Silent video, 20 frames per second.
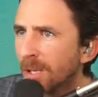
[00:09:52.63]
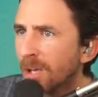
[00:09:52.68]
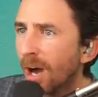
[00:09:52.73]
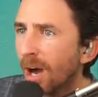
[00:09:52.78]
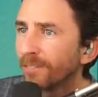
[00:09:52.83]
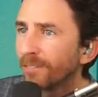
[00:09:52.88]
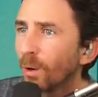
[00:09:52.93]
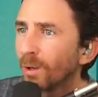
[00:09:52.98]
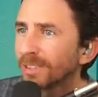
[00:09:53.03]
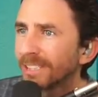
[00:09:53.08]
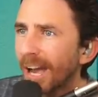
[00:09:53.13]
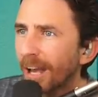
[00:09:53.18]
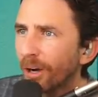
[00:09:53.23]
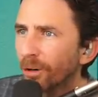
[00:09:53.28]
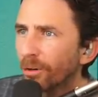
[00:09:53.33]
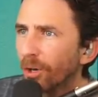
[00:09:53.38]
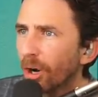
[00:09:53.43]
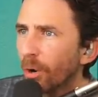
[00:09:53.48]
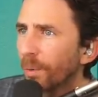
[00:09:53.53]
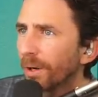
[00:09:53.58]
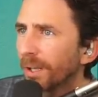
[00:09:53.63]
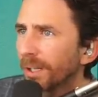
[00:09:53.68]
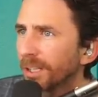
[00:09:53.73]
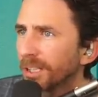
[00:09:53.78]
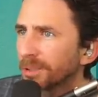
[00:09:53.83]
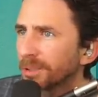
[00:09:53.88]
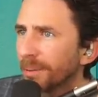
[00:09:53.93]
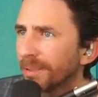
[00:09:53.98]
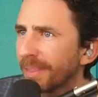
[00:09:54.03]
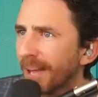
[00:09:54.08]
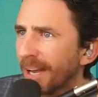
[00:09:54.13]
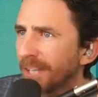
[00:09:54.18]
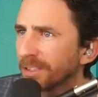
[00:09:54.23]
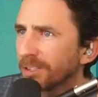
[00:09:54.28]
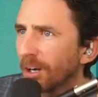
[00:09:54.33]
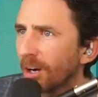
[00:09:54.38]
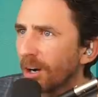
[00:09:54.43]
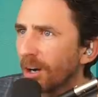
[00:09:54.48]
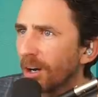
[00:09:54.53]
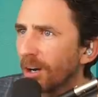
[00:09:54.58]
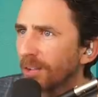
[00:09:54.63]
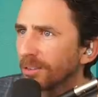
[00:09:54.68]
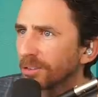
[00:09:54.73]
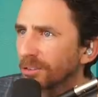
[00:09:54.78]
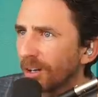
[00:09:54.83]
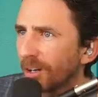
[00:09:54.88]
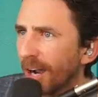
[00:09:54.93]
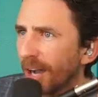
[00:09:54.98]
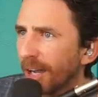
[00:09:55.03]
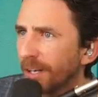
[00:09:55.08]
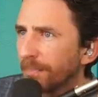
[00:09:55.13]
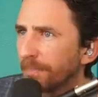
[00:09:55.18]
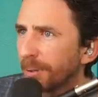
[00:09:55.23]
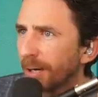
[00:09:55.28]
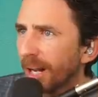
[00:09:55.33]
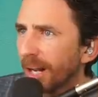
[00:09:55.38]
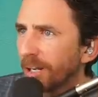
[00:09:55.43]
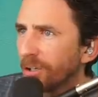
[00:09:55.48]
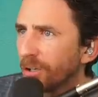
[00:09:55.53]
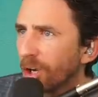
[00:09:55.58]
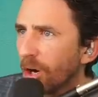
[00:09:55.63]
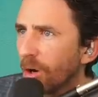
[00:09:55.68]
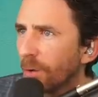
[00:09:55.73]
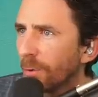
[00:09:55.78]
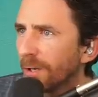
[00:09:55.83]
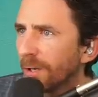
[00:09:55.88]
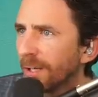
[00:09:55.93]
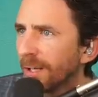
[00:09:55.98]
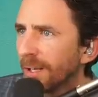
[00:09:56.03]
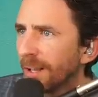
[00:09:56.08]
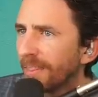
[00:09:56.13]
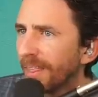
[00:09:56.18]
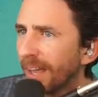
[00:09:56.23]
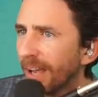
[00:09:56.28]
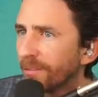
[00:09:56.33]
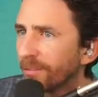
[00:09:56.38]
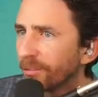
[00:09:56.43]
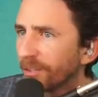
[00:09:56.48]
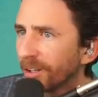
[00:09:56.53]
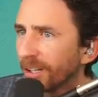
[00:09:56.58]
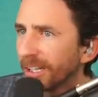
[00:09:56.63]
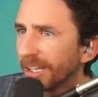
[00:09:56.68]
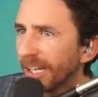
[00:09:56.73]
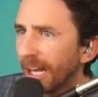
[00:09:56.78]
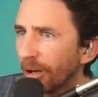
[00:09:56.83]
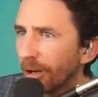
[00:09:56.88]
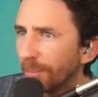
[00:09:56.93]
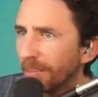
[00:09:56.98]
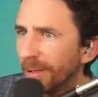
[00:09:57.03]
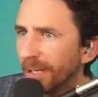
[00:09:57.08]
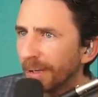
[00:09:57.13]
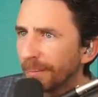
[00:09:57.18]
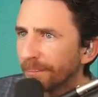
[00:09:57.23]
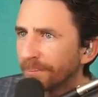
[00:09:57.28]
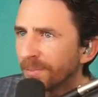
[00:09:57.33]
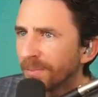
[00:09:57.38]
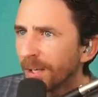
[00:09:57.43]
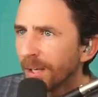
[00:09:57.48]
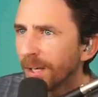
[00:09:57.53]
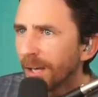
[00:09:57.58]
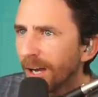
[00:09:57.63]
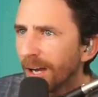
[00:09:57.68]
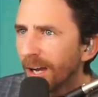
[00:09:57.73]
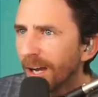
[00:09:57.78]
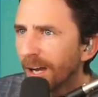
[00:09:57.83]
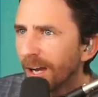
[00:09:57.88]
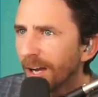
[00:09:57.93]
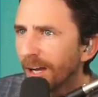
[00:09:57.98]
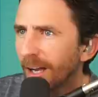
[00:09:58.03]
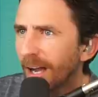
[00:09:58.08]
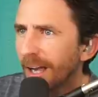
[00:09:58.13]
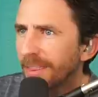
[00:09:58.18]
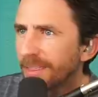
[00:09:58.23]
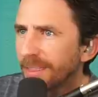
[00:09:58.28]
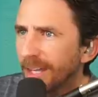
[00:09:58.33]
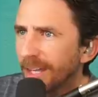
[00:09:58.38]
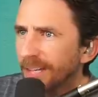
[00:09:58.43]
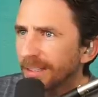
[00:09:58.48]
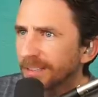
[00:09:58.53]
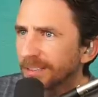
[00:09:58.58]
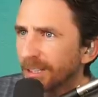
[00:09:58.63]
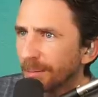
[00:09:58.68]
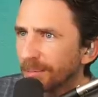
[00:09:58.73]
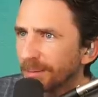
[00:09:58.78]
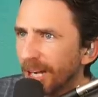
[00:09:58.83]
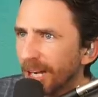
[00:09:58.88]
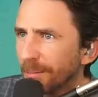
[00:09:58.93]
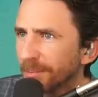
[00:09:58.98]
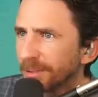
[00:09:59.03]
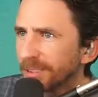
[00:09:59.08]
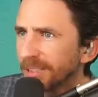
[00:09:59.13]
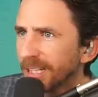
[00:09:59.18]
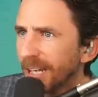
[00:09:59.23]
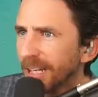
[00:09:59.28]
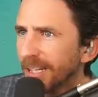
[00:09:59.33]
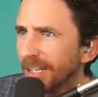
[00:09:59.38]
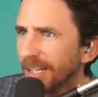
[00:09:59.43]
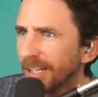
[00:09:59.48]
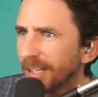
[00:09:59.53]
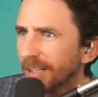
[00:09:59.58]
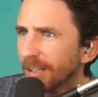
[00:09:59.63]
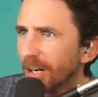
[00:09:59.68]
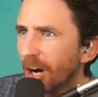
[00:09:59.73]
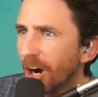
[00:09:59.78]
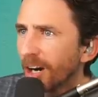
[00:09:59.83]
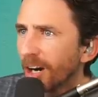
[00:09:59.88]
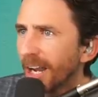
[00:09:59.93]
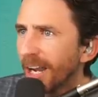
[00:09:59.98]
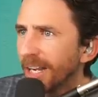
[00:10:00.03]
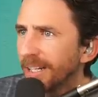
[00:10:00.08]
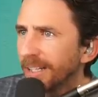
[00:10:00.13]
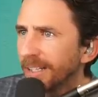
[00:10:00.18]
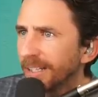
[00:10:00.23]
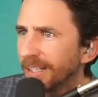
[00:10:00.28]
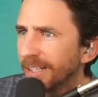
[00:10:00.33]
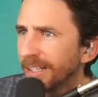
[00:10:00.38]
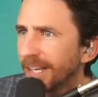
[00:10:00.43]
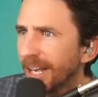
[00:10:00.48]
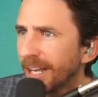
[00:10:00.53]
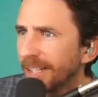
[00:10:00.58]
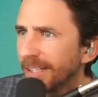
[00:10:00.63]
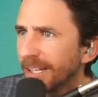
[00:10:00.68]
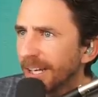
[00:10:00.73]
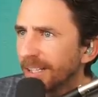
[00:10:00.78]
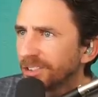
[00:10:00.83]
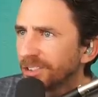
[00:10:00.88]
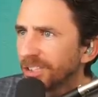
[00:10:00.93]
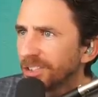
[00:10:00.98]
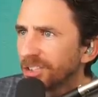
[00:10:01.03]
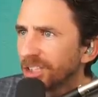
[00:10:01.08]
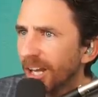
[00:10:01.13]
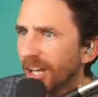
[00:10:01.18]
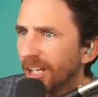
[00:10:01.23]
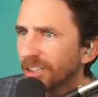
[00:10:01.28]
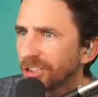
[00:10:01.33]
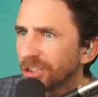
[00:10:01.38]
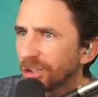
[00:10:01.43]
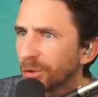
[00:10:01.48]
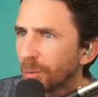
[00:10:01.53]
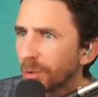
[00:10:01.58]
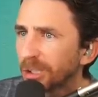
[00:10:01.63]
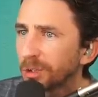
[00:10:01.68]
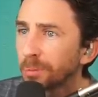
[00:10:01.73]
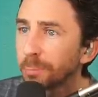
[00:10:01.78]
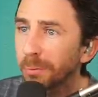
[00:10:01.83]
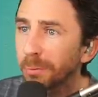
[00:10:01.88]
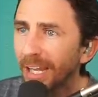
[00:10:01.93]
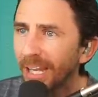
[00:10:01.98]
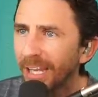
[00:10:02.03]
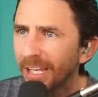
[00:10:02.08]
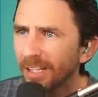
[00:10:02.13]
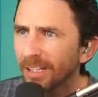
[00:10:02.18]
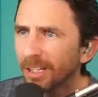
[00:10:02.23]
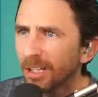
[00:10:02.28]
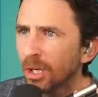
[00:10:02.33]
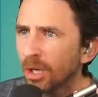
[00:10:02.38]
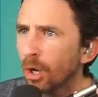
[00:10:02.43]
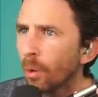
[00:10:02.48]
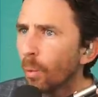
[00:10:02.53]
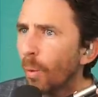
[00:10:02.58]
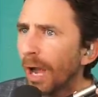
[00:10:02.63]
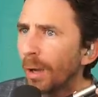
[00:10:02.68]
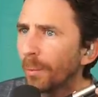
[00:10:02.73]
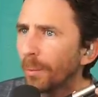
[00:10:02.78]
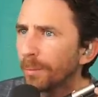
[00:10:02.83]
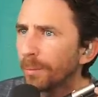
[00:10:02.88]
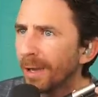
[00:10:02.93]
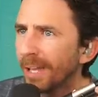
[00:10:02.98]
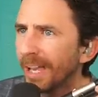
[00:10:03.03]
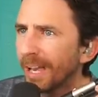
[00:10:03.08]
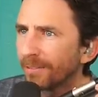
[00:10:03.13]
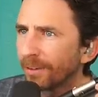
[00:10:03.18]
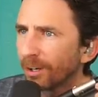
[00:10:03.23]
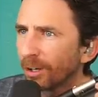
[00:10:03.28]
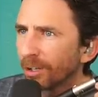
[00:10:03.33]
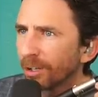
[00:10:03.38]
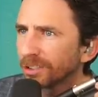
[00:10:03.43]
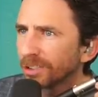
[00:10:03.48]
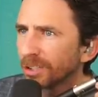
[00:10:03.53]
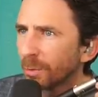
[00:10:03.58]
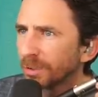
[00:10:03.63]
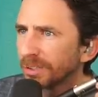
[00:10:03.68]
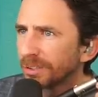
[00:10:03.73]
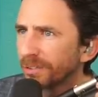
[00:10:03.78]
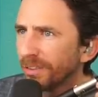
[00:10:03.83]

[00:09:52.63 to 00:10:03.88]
Of course, I don't know what Elizabeth has all tried, but I know they have really helped me. I think sometimes stating our ADD, ADHD challenges to explain why we may have hurt someone's